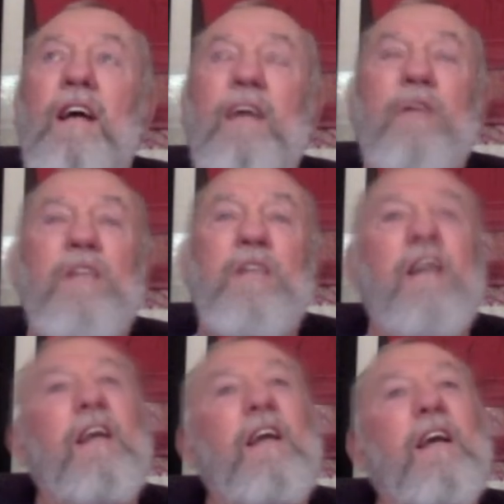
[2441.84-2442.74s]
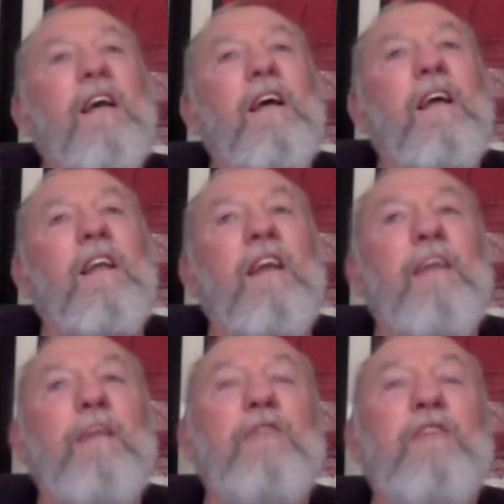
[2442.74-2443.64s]
like their
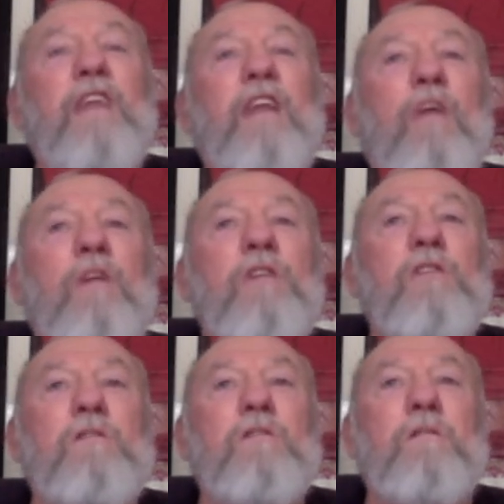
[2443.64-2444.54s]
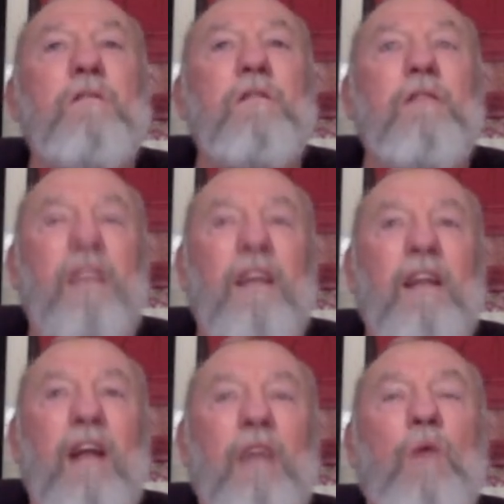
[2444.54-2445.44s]
midfield always,
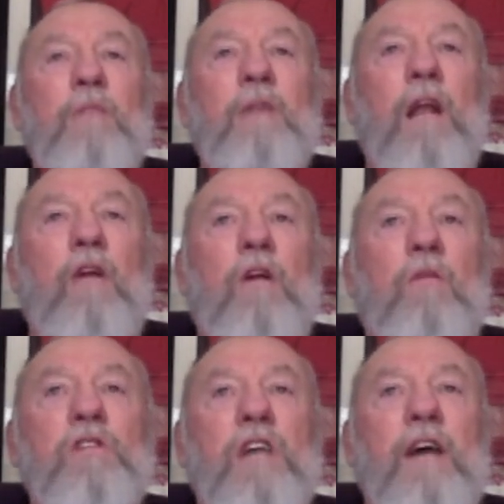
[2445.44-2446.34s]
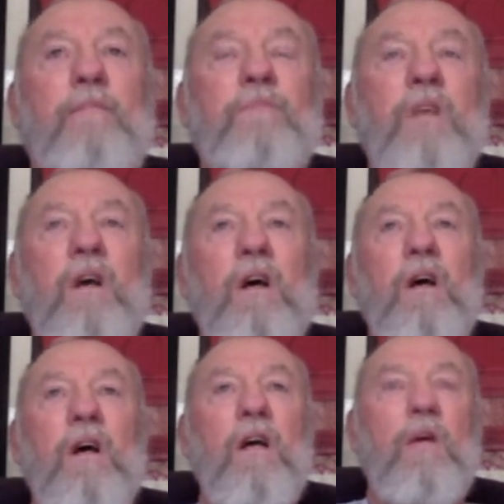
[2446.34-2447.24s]
that worried me a lot. Was you
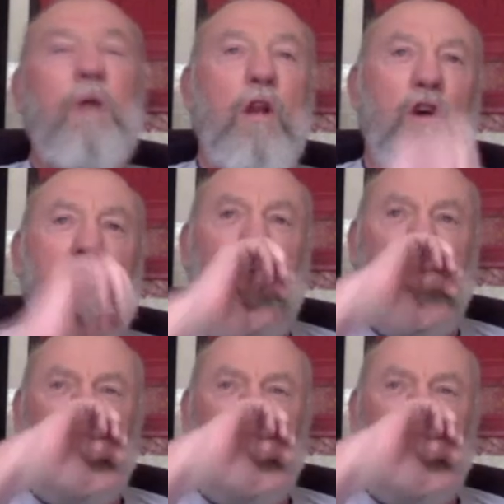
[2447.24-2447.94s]
had Lockyer,